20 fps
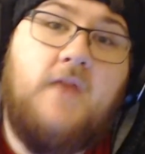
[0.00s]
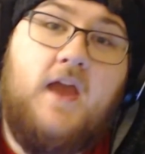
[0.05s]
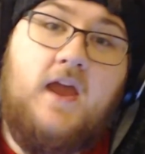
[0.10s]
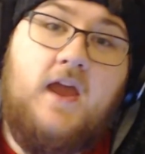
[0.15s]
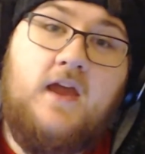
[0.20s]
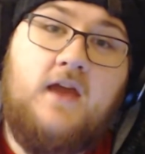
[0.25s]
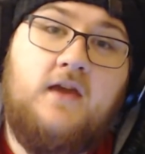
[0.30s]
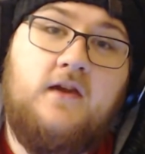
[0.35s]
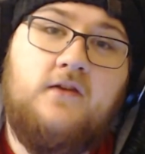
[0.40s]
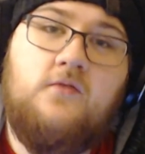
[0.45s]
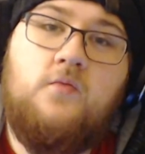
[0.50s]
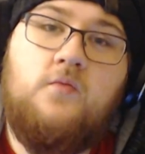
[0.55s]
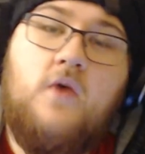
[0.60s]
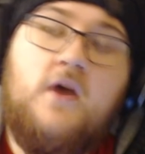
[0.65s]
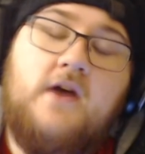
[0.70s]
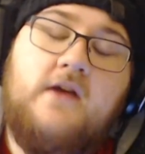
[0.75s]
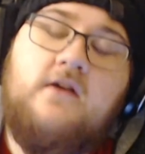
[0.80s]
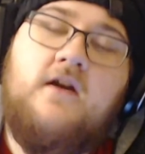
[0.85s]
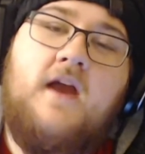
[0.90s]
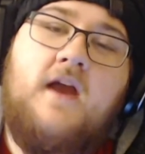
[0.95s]
And
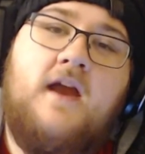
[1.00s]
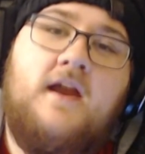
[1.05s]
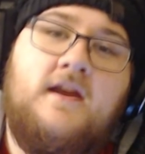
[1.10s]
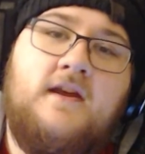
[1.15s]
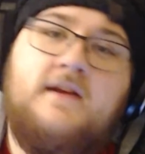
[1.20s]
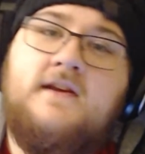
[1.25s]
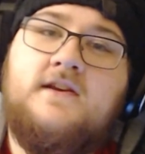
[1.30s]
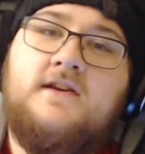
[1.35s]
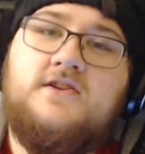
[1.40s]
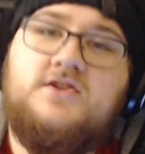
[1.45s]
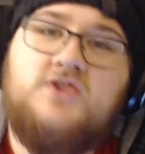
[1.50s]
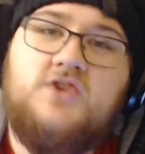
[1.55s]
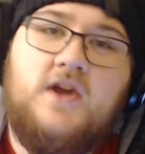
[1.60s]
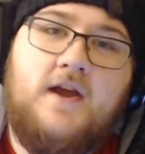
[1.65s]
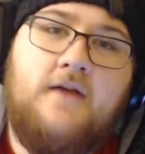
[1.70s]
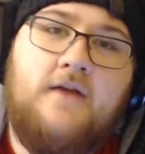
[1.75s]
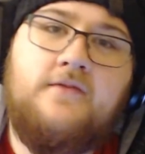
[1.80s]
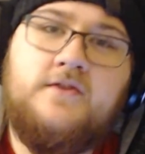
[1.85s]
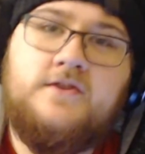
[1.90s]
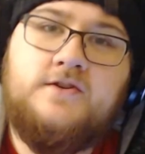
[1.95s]
while you're at it,
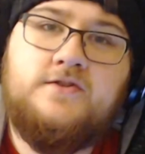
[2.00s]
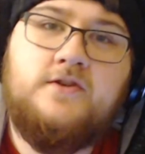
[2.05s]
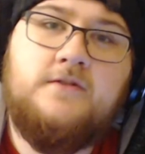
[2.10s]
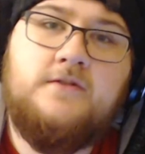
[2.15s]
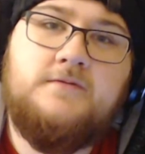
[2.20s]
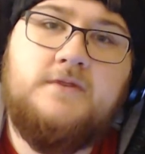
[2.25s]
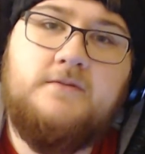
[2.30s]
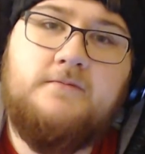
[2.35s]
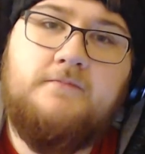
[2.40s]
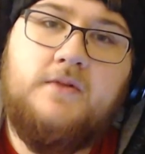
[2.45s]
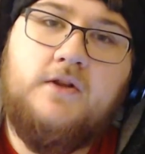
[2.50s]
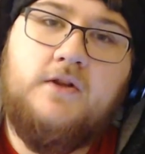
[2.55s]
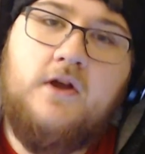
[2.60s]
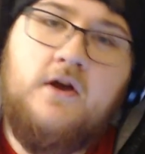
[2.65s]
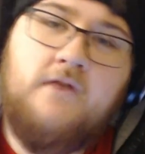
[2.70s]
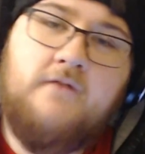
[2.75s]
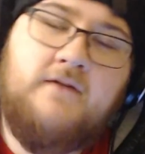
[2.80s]
check out the description below.